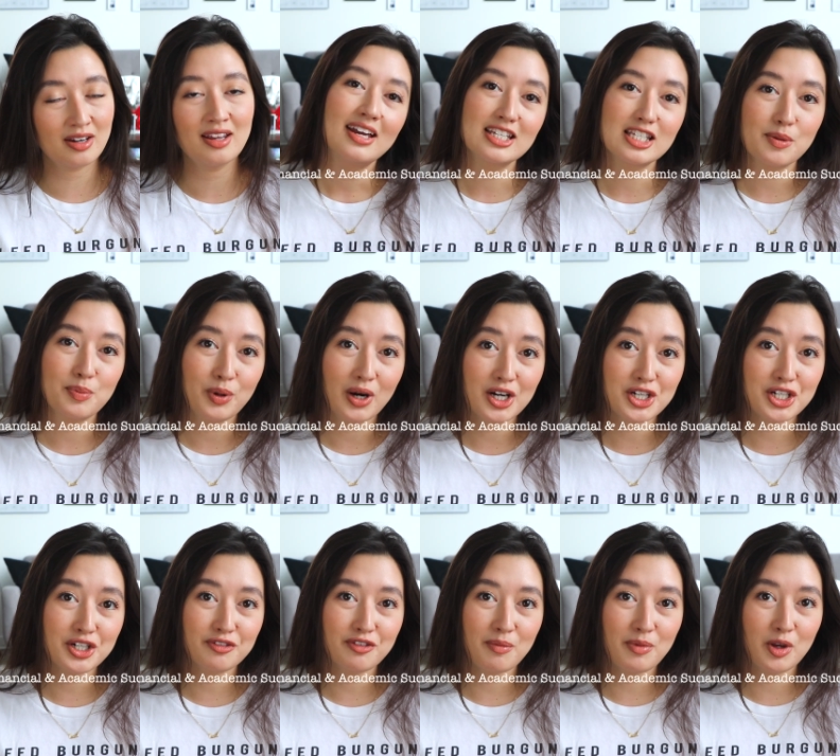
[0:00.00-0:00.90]
is the
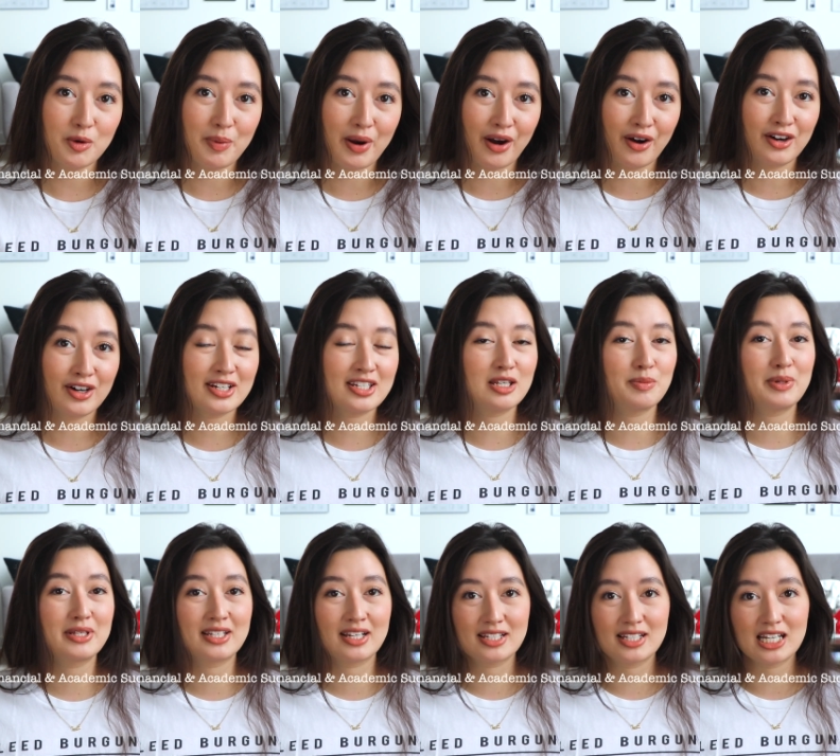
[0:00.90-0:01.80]
pressure from their parents to
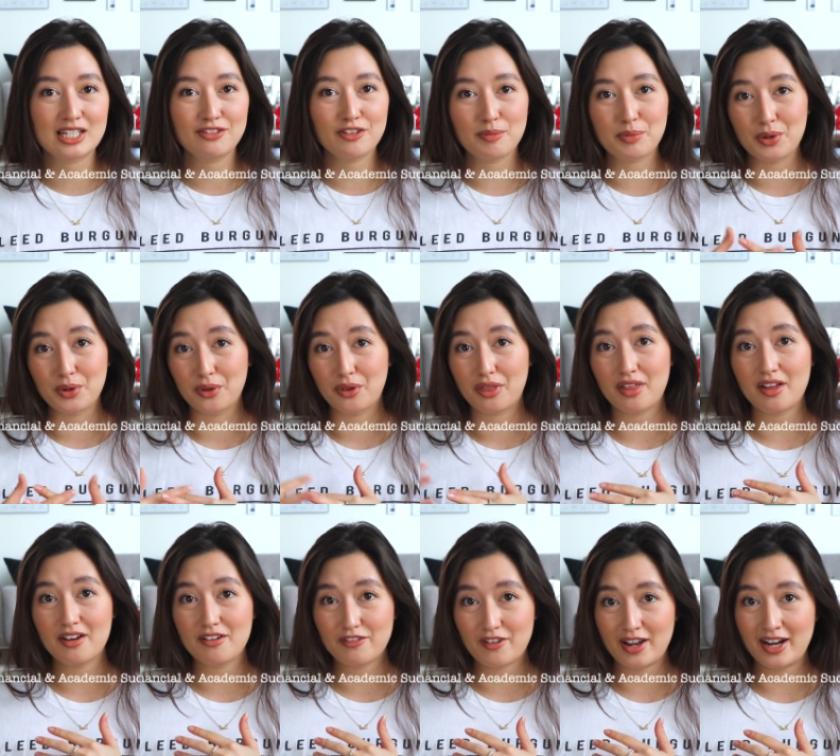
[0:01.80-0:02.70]
be successful both
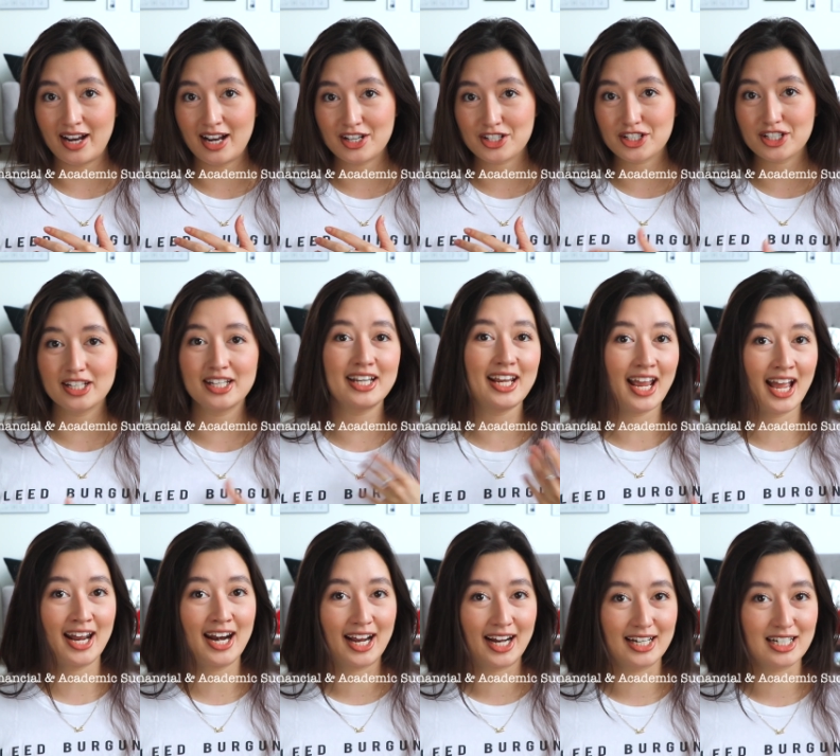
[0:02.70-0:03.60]
financially
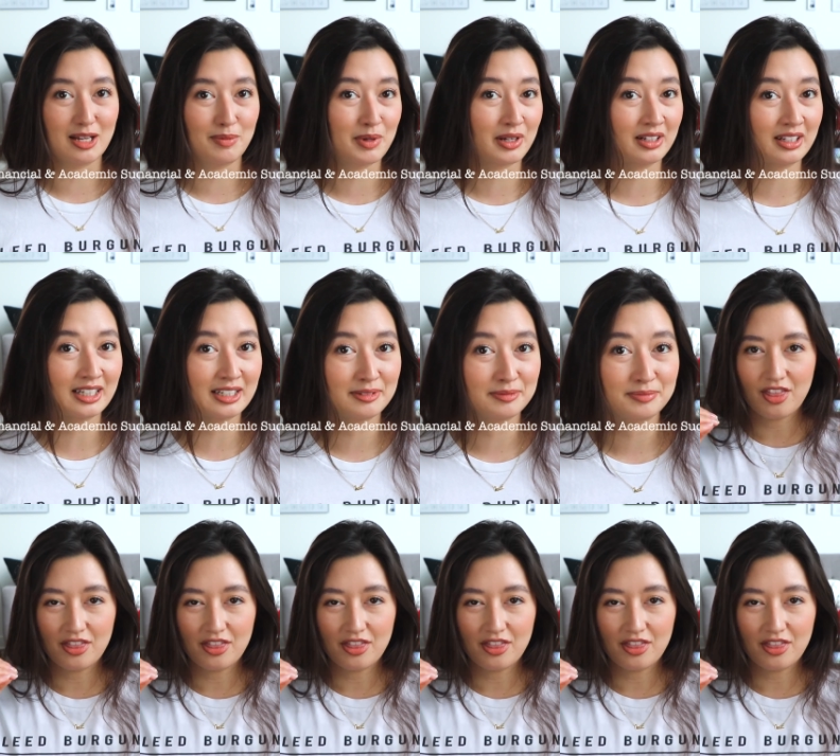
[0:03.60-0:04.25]
and academically.